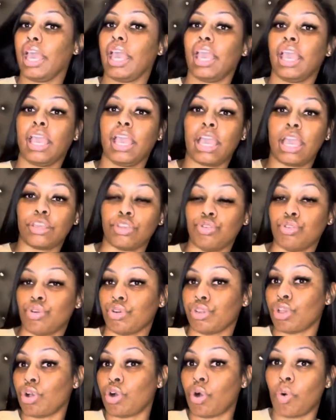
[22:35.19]
and, you know,
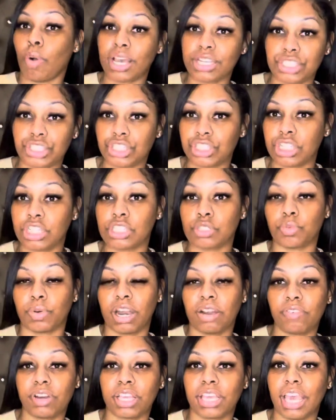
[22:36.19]
your questions,
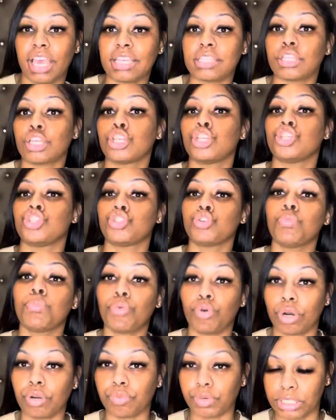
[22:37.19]
whatever the case, do
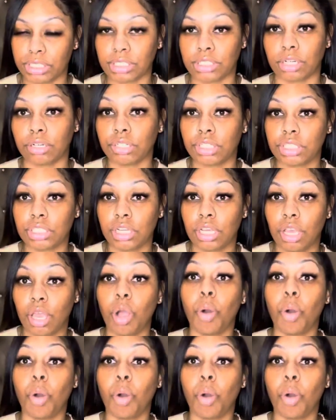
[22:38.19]
more research.